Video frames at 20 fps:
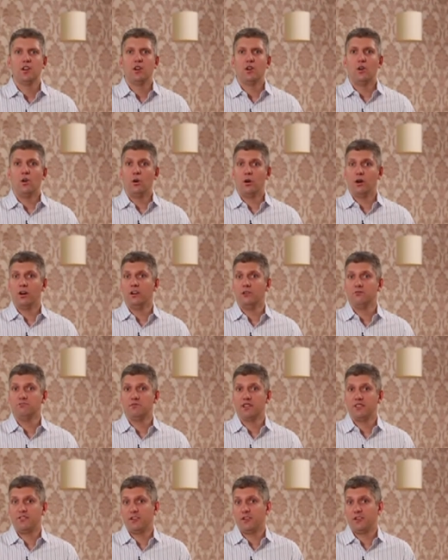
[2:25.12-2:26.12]
or,
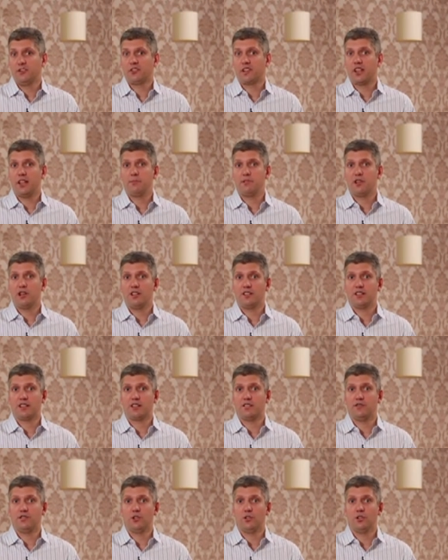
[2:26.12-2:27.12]
if they're a Skype contact
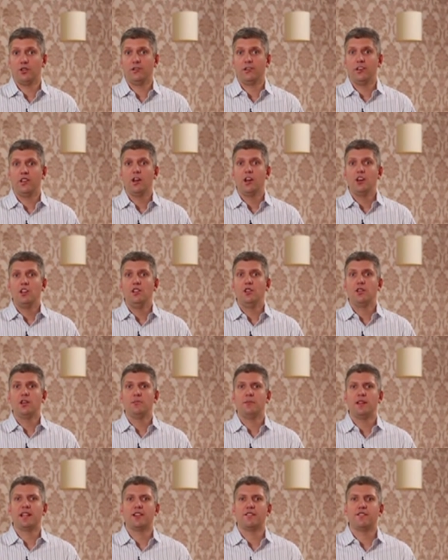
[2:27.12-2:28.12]
of yours, you can
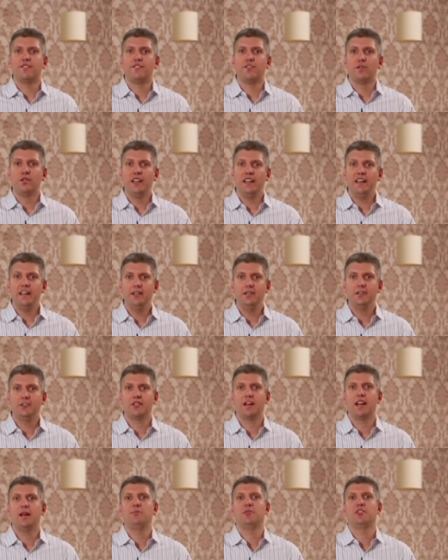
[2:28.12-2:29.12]
make a free
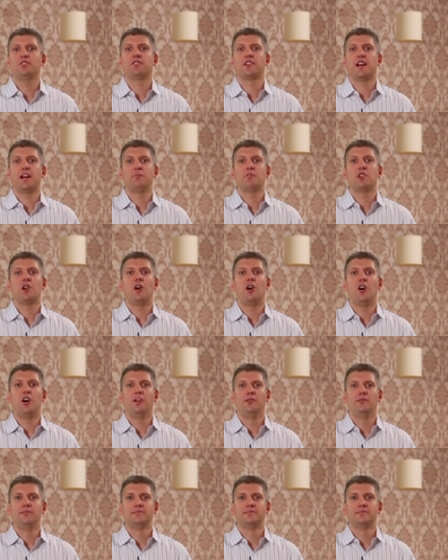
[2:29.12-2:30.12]
Skype to Skype call.
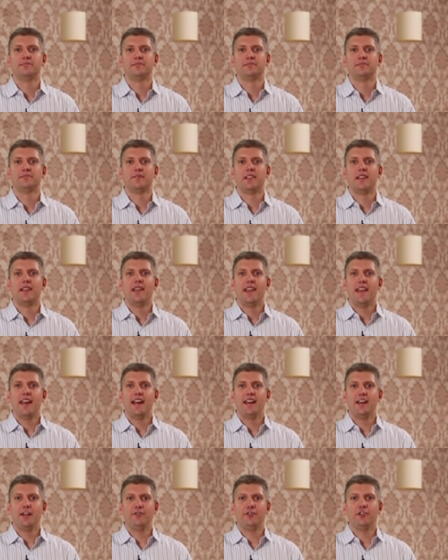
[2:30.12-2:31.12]

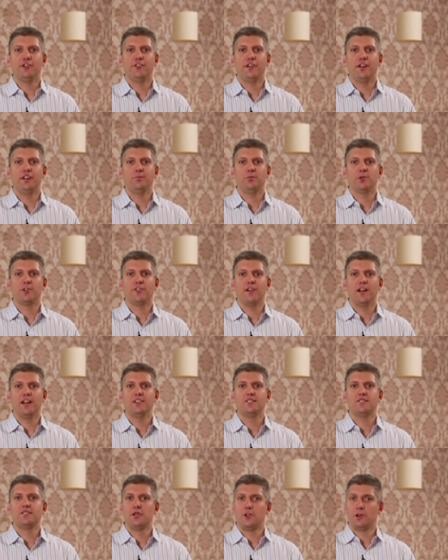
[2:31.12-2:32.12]
And if your Facebook
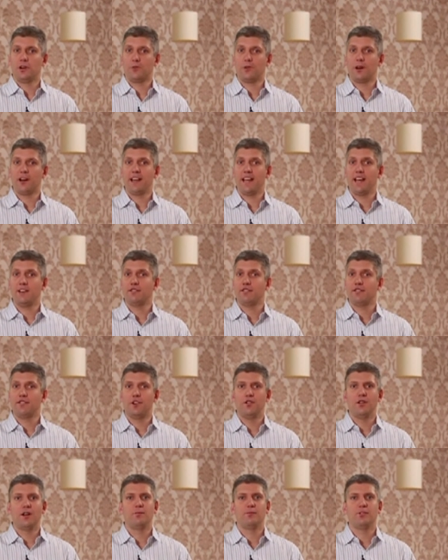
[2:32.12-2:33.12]
friends don't already have a
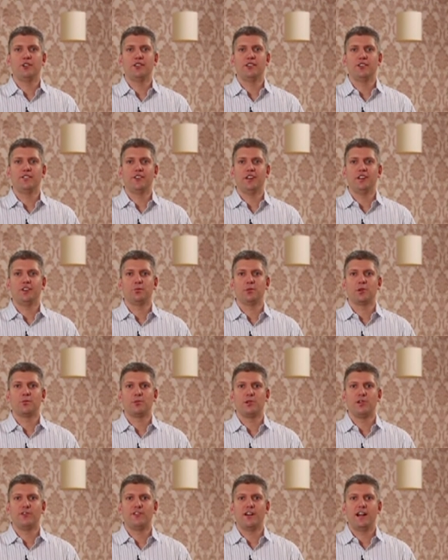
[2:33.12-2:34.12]
phone number in their Facebook
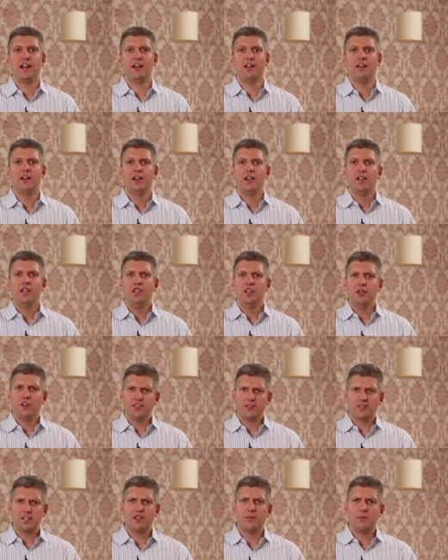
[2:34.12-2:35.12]
profile, you can
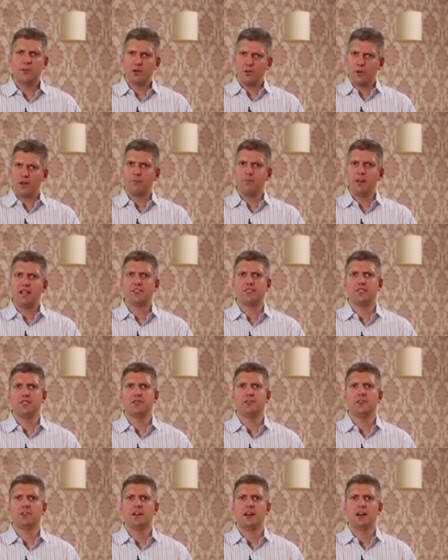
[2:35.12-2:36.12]
send them a quick
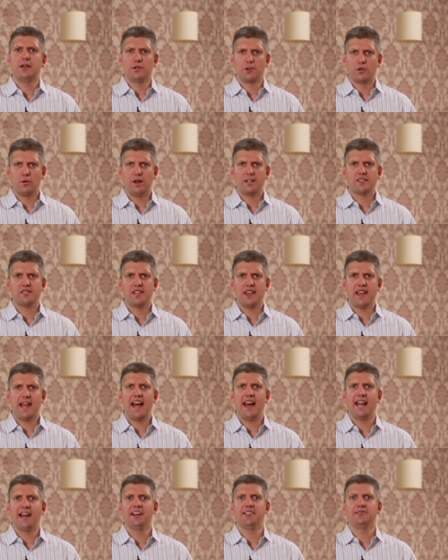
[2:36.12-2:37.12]
message and request they
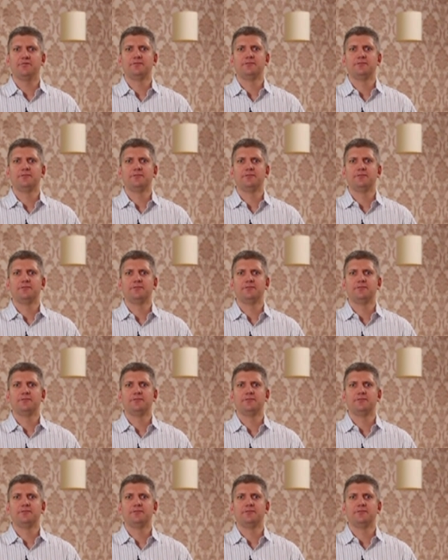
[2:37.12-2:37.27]
add it.